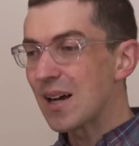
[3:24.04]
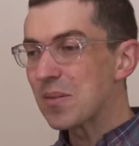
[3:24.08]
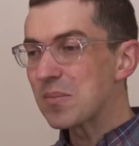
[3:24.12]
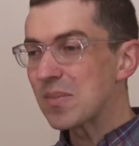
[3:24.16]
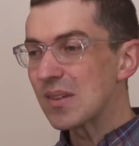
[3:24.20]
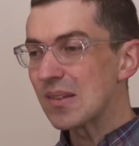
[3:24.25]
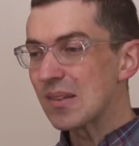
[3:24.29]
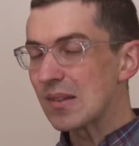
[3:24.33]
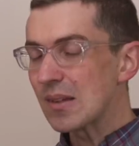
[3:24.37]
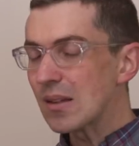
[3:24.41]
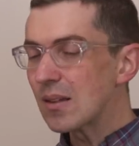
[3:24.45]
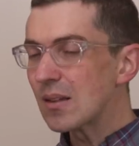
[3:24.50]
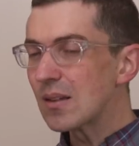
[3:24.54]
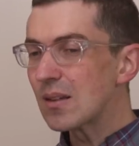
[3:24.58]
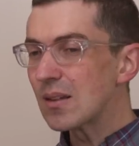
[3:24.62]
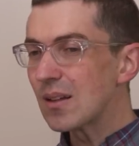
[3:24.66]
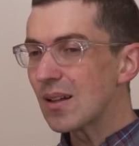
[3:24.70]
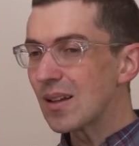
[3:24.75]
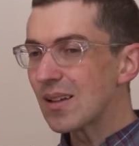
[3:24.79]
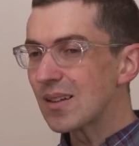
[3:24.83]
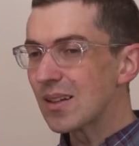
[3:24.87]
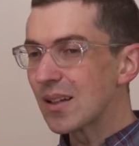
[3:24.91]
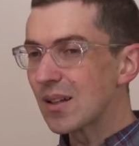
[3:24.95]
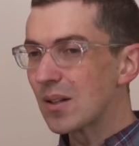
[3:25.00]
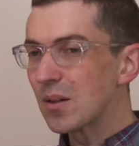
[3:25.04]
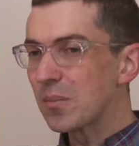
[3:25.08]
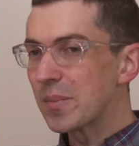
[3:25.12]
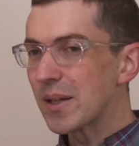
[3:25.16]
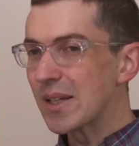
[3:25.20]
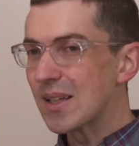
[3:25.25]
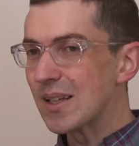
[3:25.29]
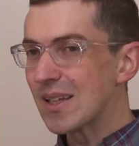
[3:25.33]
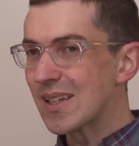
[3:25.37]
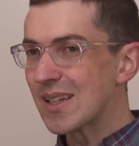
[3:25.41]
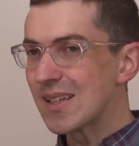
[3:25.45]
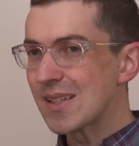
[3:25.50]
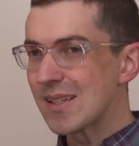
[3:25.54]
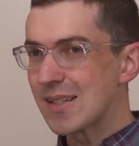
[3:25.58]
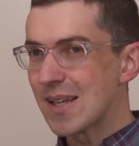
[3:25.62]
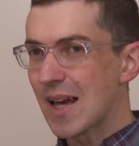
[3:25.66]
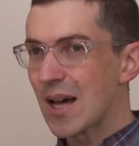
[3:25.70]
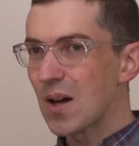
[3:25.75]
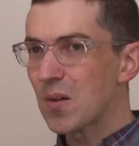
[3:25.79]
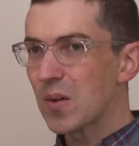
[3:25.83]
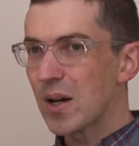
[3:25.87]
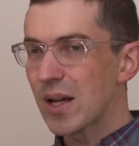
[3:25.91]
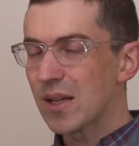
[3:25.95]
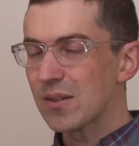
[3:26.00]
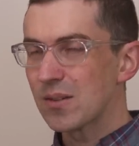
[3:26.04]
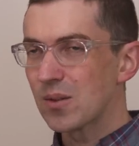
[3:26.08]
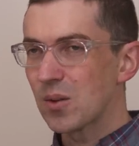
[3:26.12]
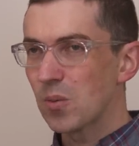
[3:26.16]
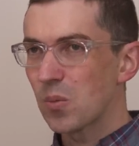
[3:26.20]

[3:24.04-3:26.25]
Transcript: I'm still a little bit in doubt as